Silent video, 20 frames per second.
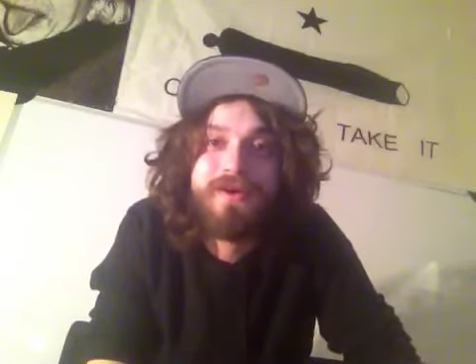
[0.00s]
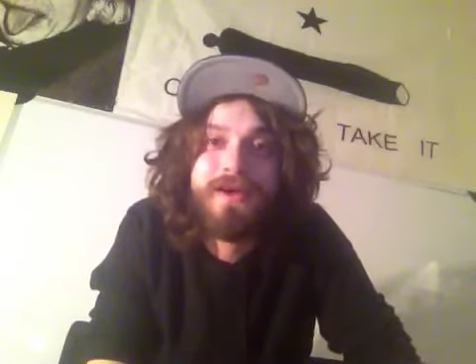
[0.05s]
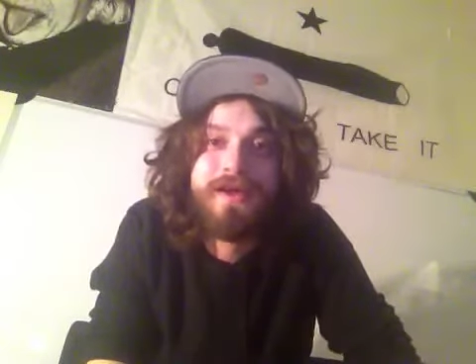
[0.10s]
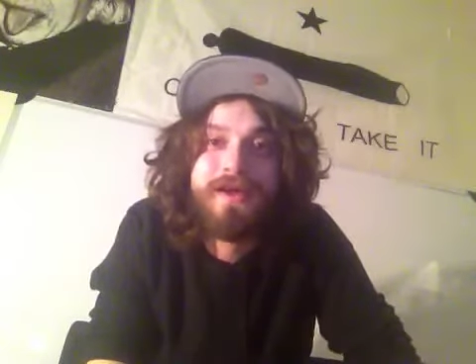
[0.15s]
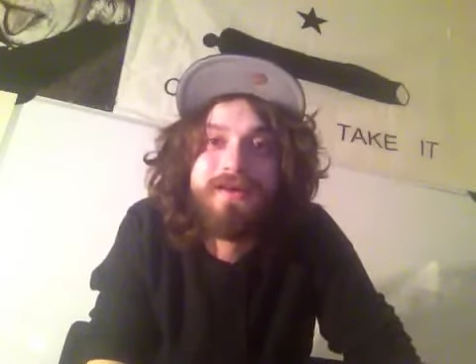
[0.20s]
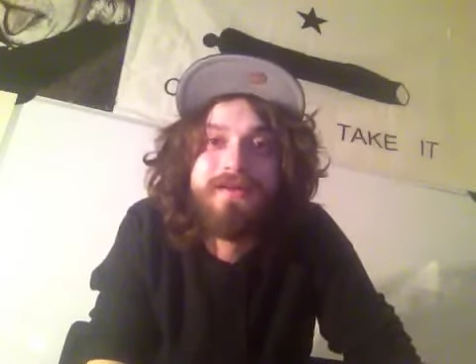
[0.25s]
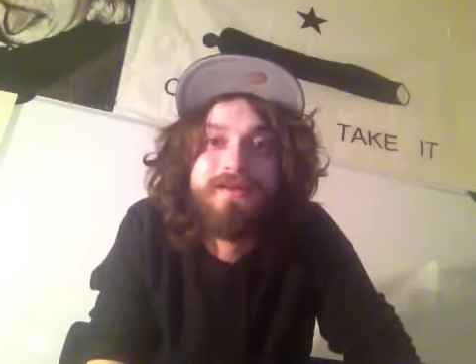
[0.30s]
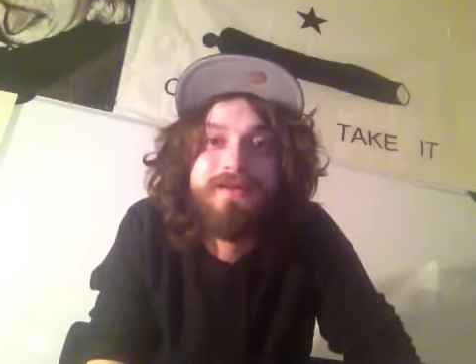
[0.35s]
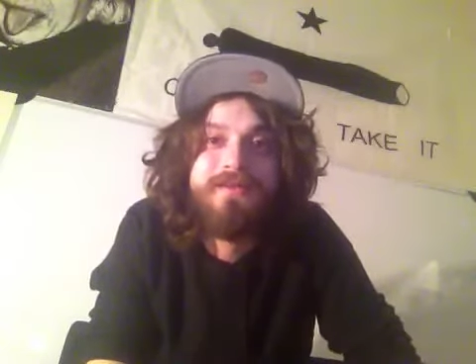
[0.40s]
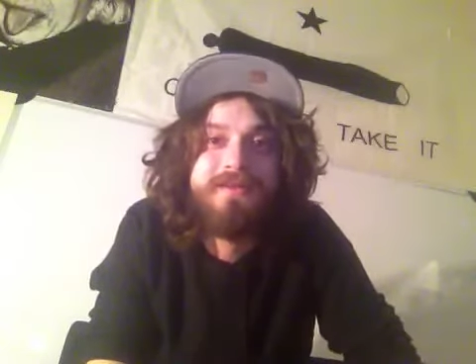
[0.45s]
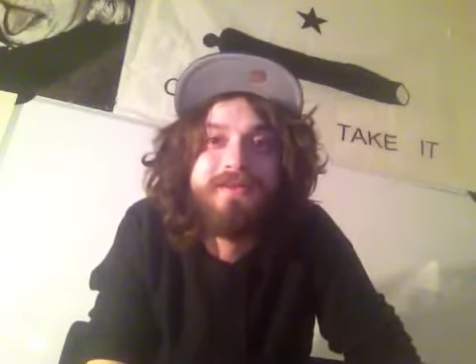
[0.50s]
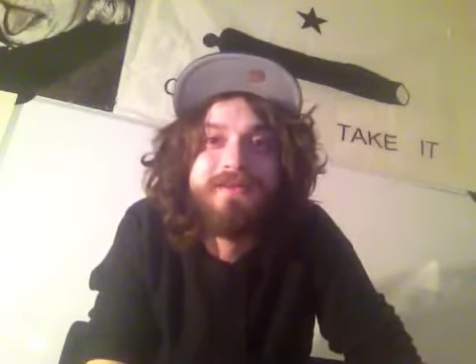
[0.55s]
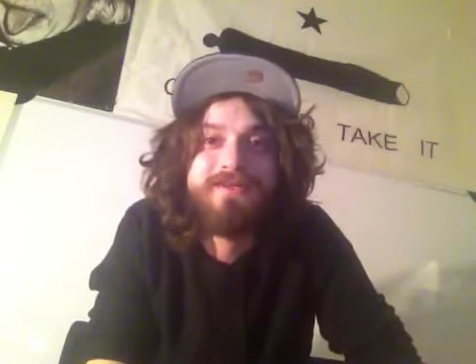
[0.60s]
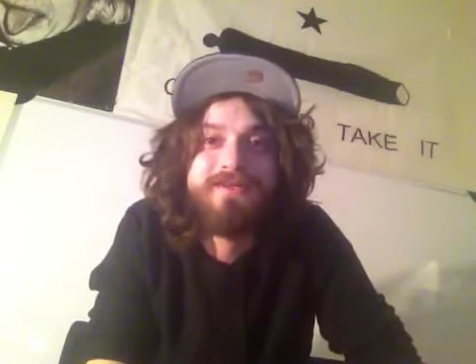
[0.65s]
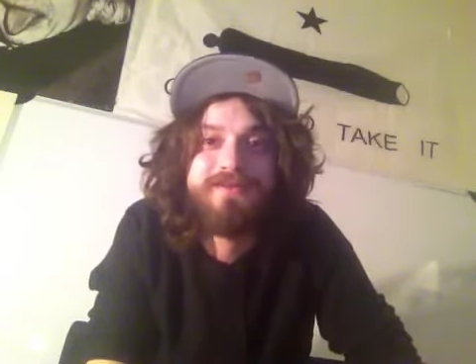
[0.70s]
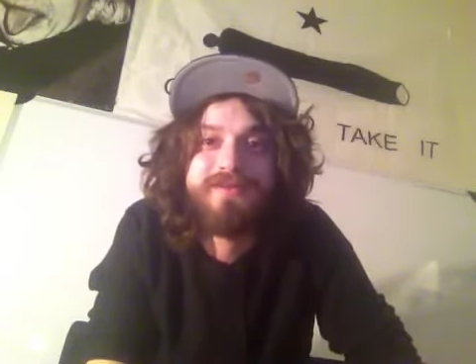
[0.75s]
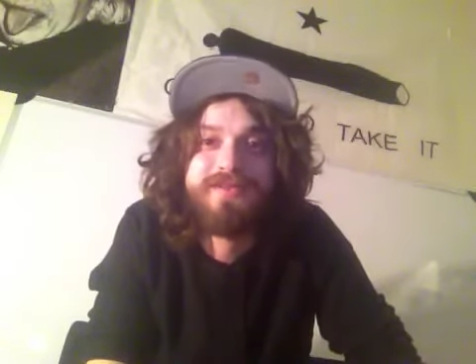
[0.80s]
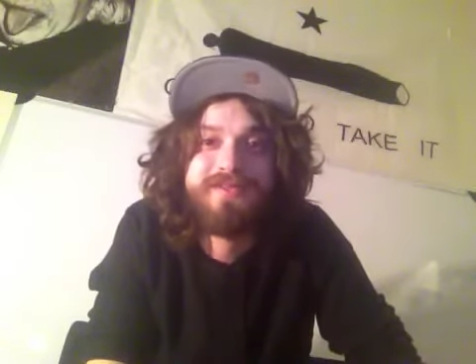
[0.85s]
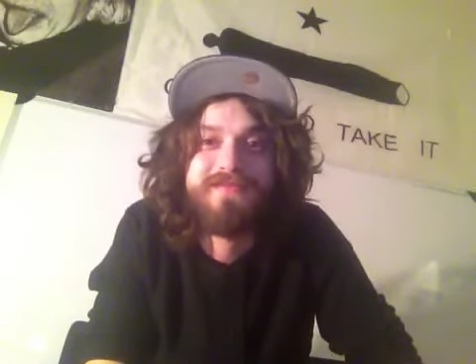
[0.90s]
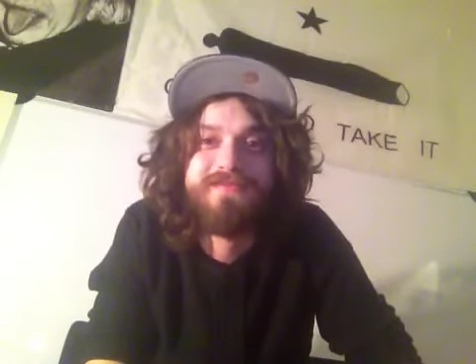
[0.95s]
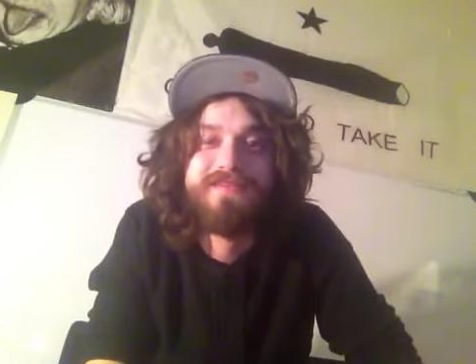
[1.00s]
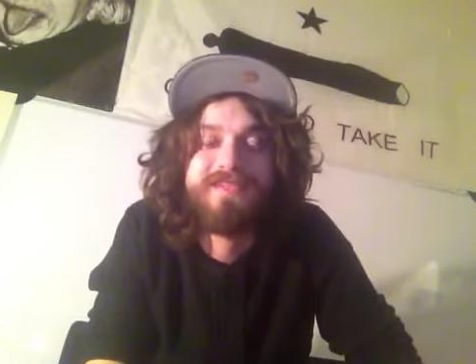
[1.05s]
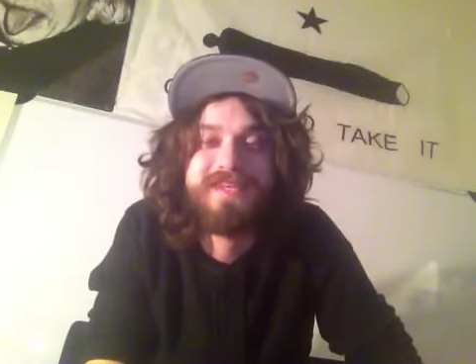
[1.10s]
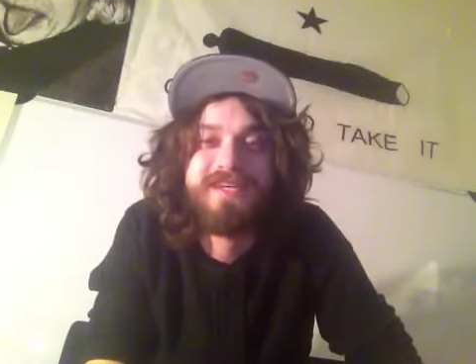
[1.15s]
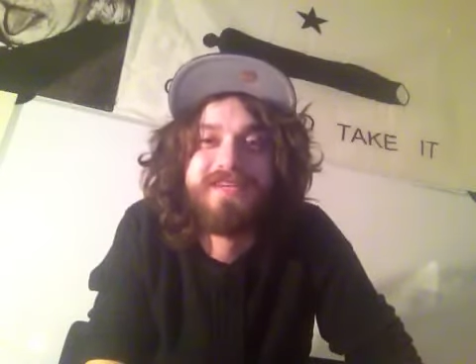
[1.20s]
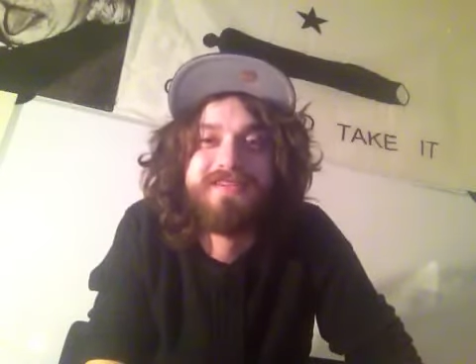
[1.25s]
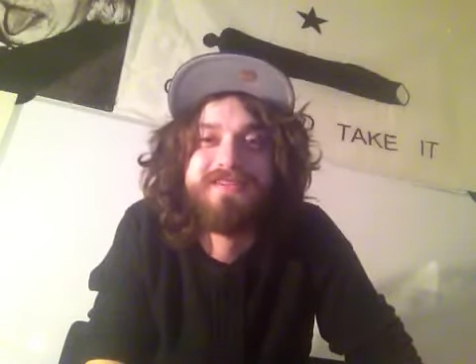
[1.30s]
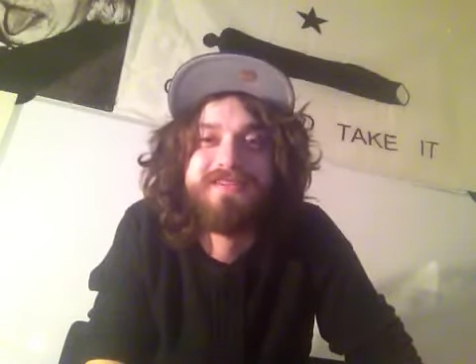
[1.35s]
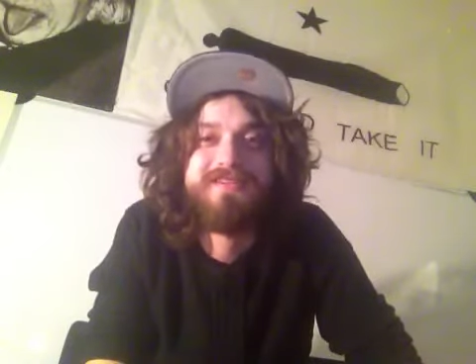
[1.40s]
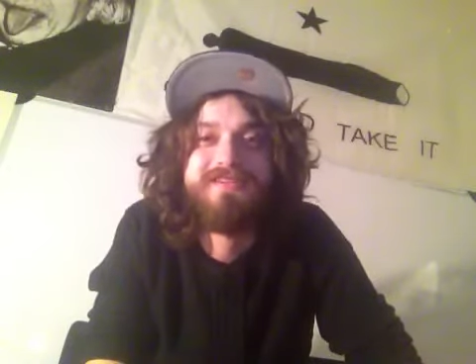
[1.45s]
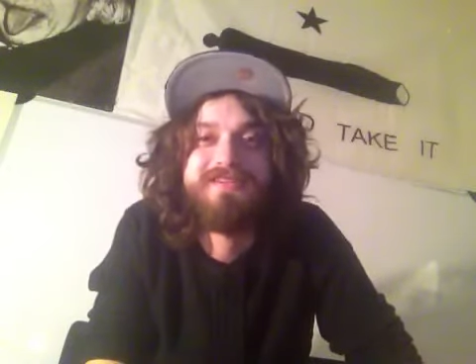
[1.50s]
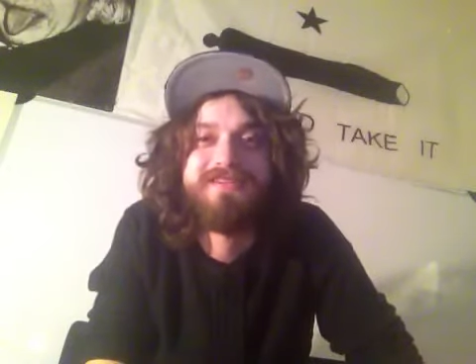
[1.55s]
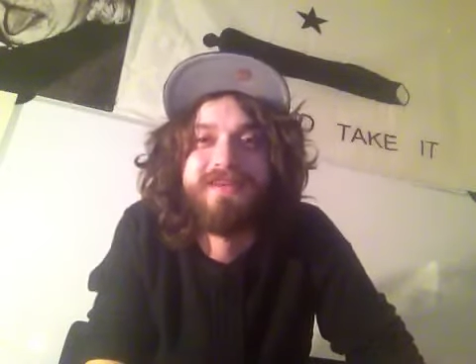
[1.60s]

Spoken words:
handling the interests of the Texans.